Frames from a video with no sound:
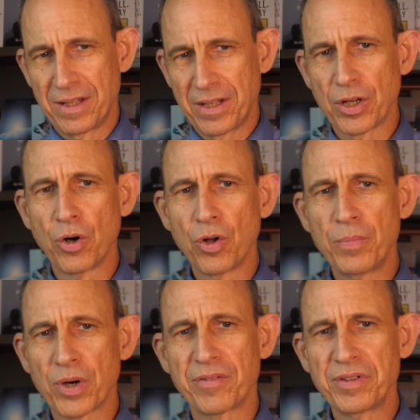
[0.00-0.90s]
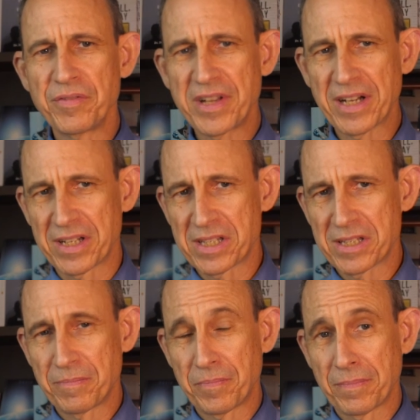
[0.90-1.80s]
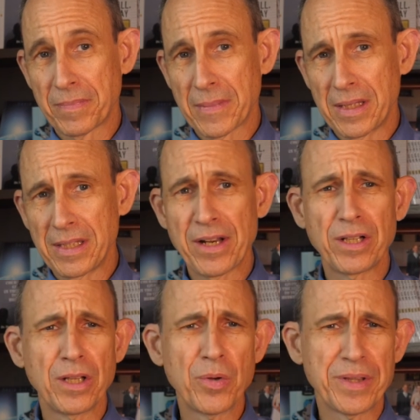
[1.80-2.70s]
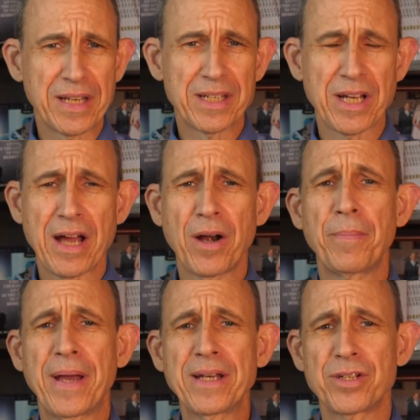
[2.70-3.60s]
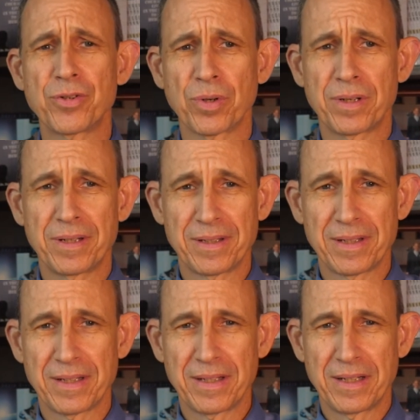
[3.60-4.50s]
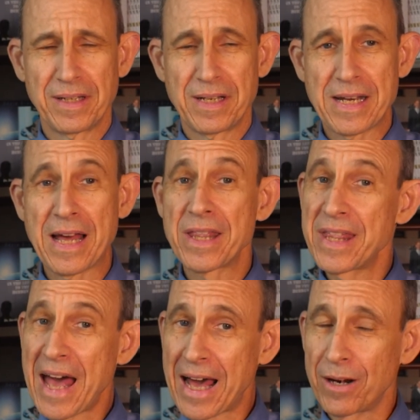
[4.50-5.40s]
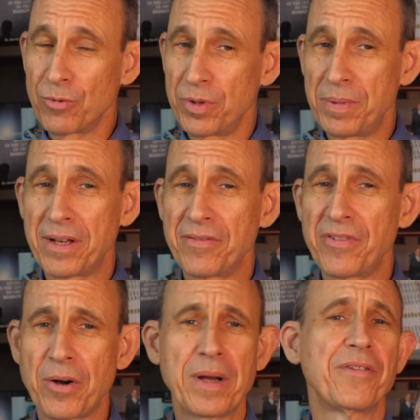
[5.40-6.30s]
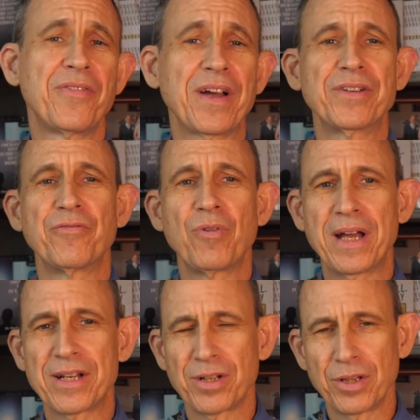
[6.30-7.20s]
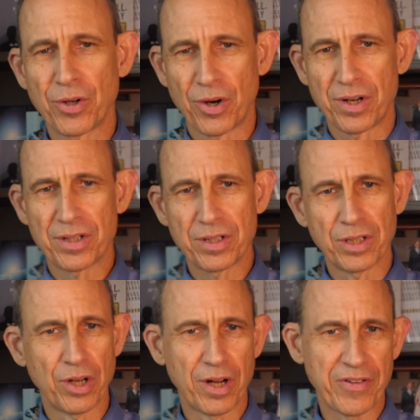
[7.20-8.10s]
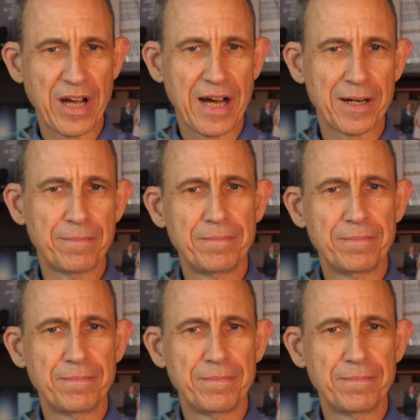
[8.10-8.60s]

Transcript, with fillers: the whole book of Leviticus, let alone the entire Pentateuch? Now, that would be a very effective way to learn the law of God.